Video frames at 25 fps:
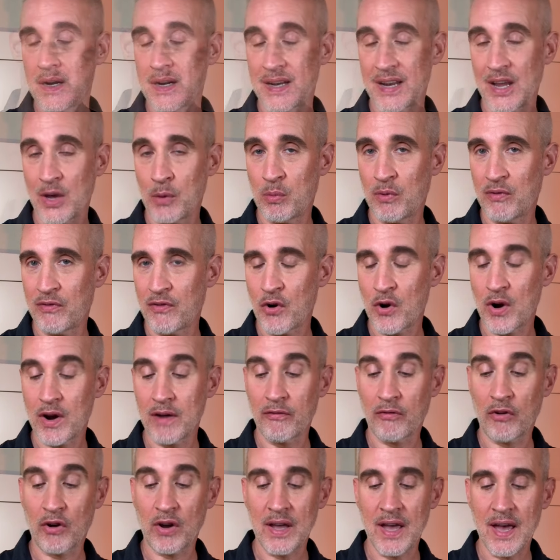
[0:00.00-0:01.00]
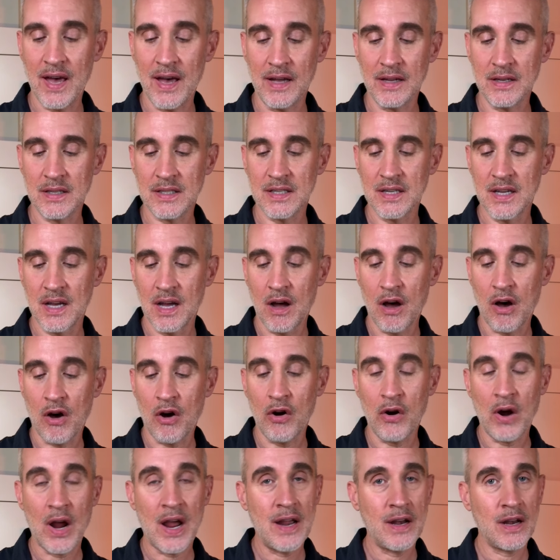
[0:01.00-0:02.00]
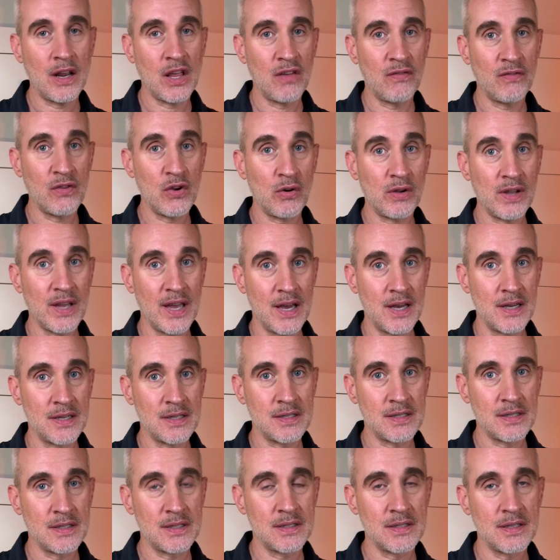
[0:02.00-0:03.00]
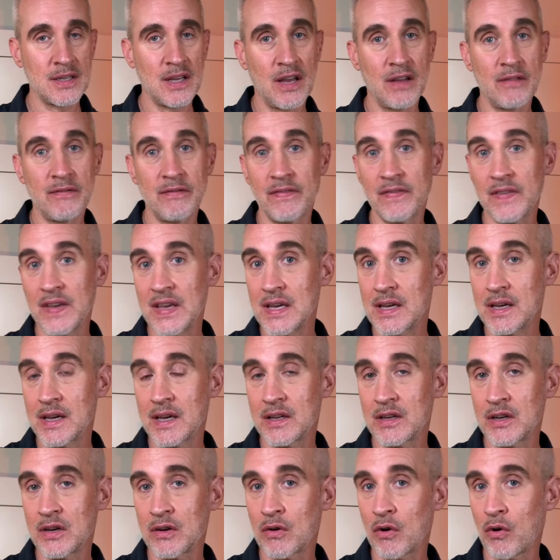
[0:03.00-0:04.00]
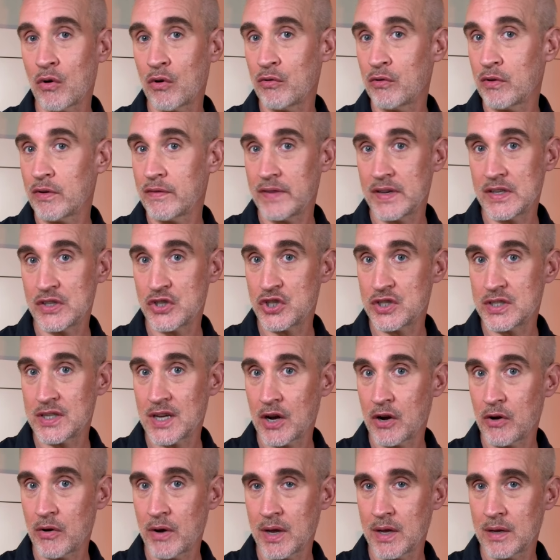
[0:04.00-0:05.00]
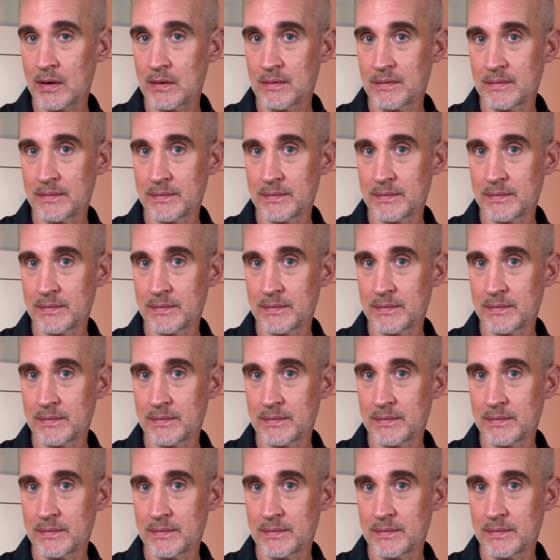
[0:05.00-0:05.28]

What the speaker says: Now, before I forget, are any of your guests vegan or vegetarian?